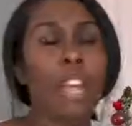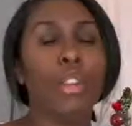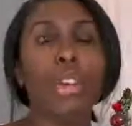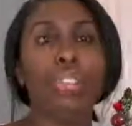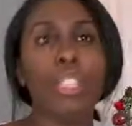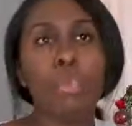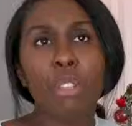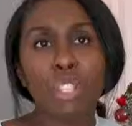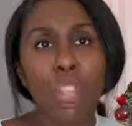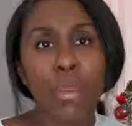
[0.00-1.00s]
and all she's
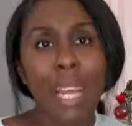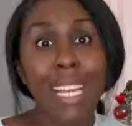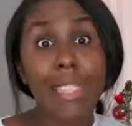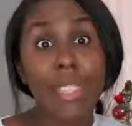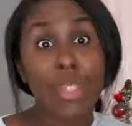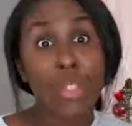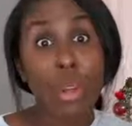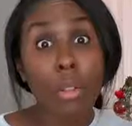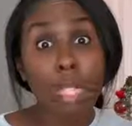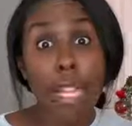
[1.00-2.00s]
been doing is
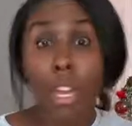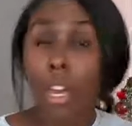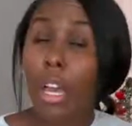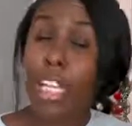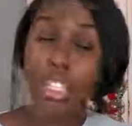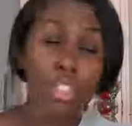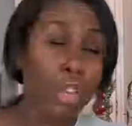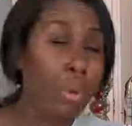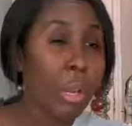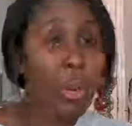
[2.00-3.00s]
insulting her and just
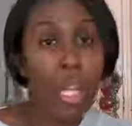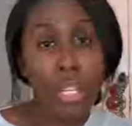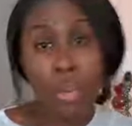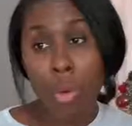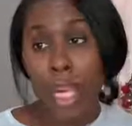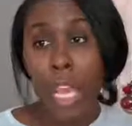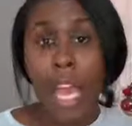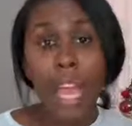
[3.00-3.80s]
going on and on.